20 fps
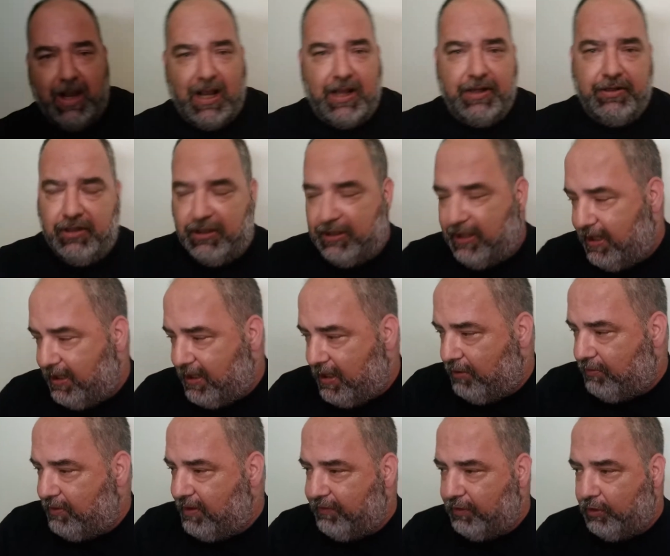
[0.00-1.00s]
Again, I don't have
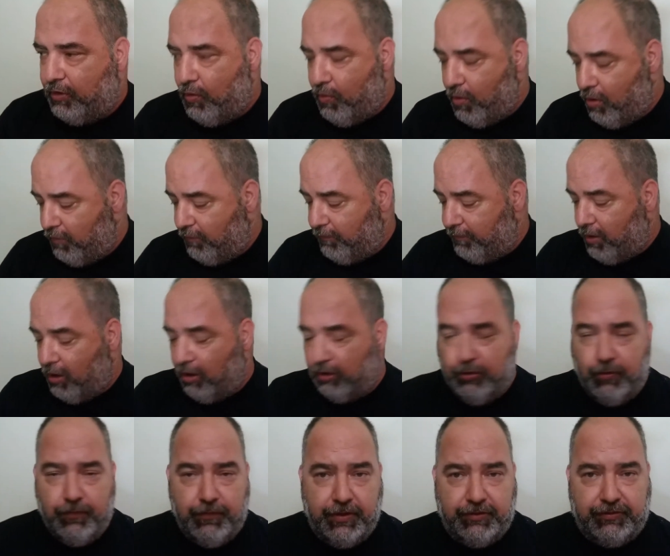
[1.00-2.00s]
to go all over
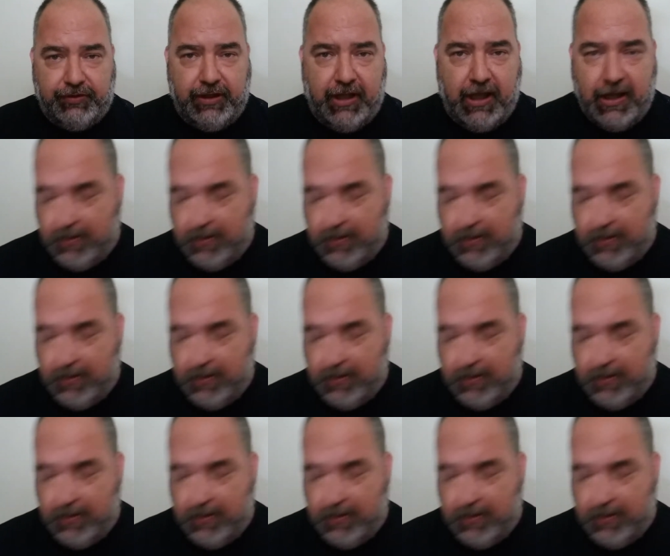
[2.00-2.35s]
this again.